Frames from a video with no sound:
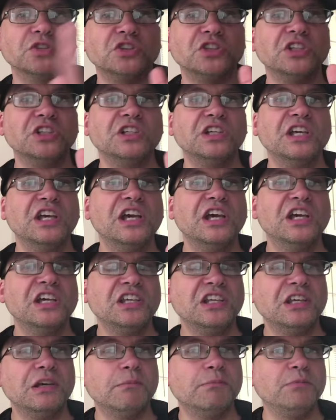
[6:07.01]
So you
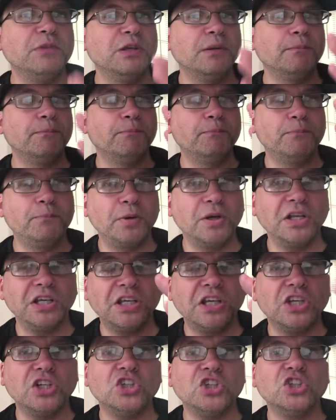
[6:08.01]
you, you put a
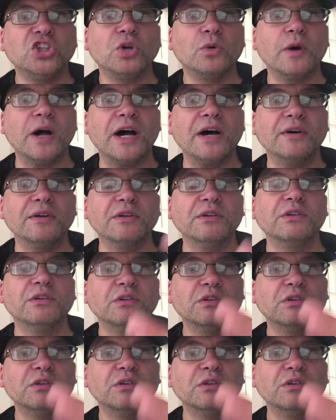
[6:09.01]
kid's show out